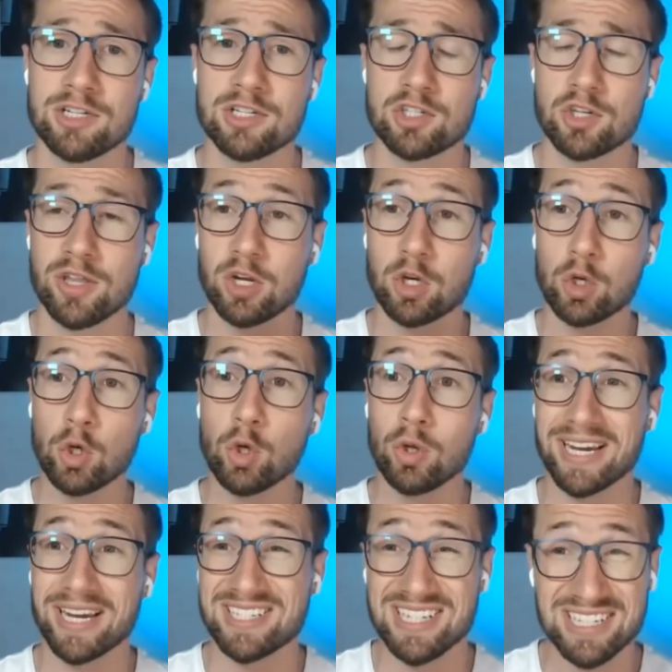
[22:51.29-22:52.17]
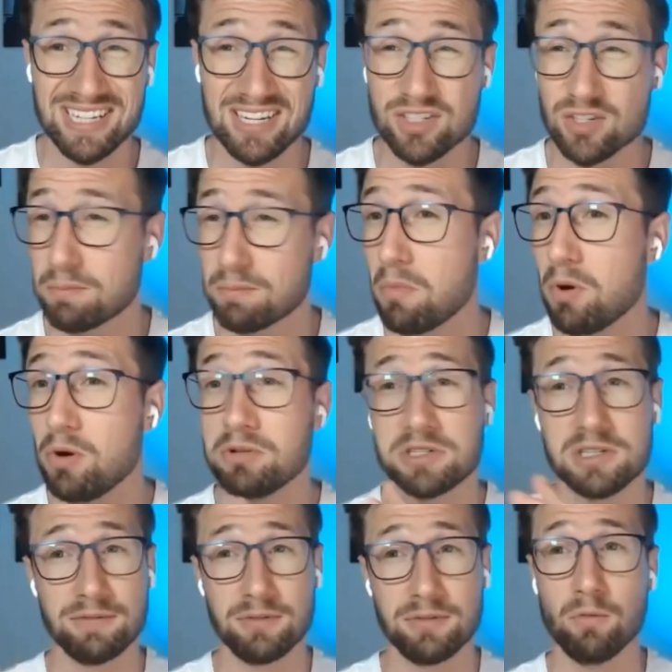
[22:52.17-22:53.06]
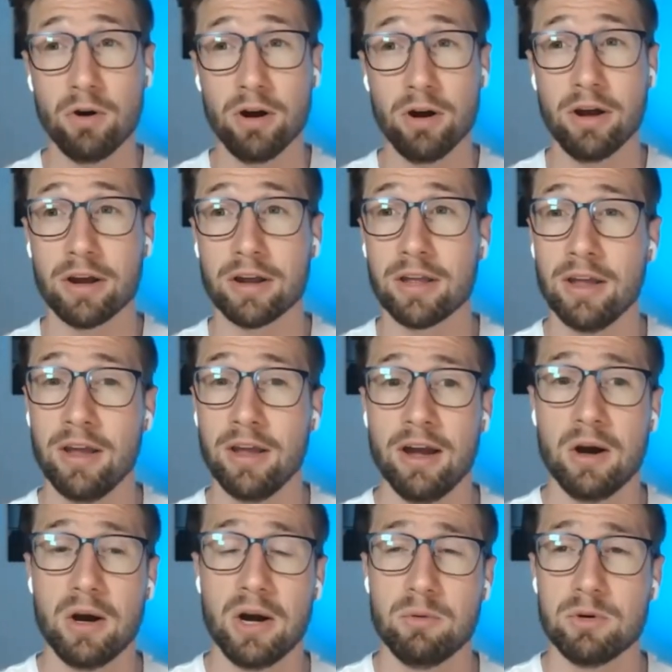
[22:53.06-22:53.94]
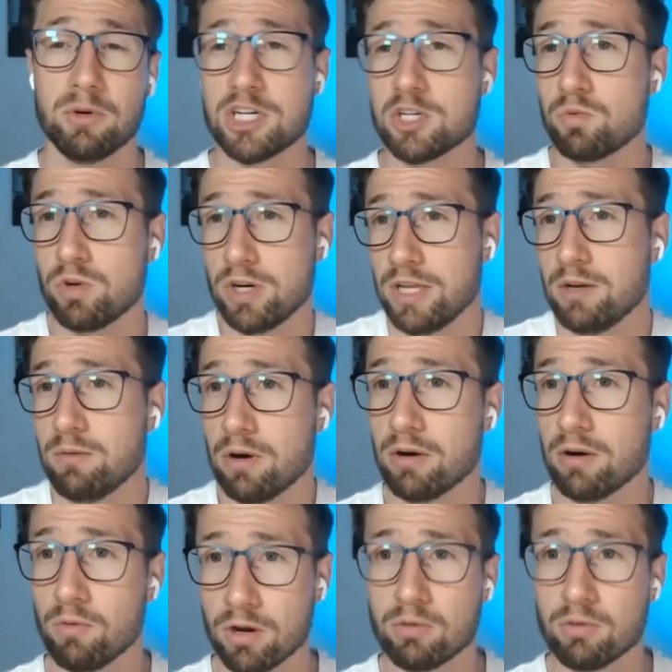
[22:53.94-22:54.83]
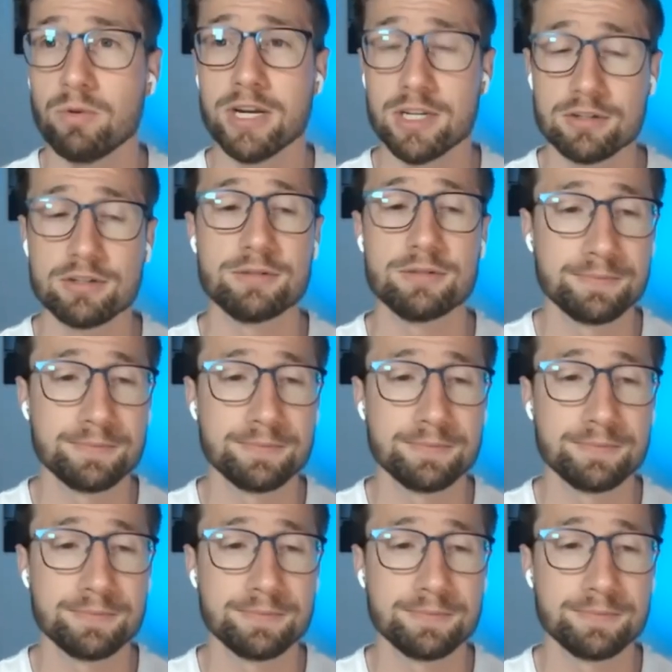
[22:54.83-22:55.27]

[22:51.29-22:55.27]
so that Google actually does most of the work, uh, which is really what what we do.